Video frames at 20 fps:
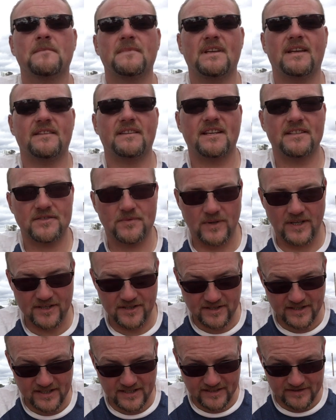And that's why
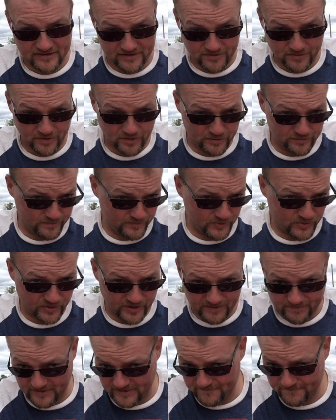you're getting the chrome
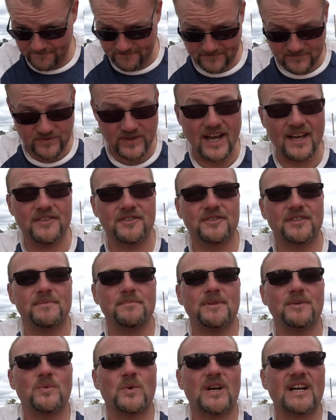treatment rather than
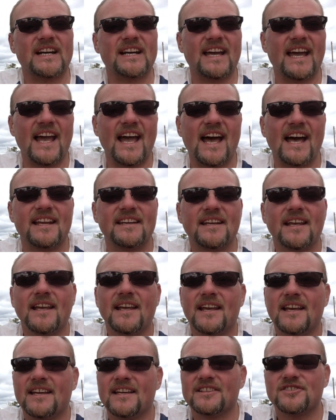me wearing a hat.
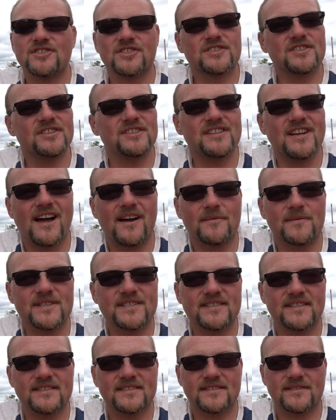Just could not
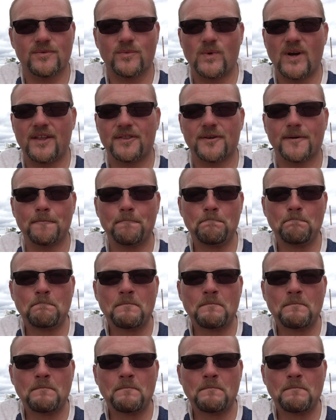resist the weather.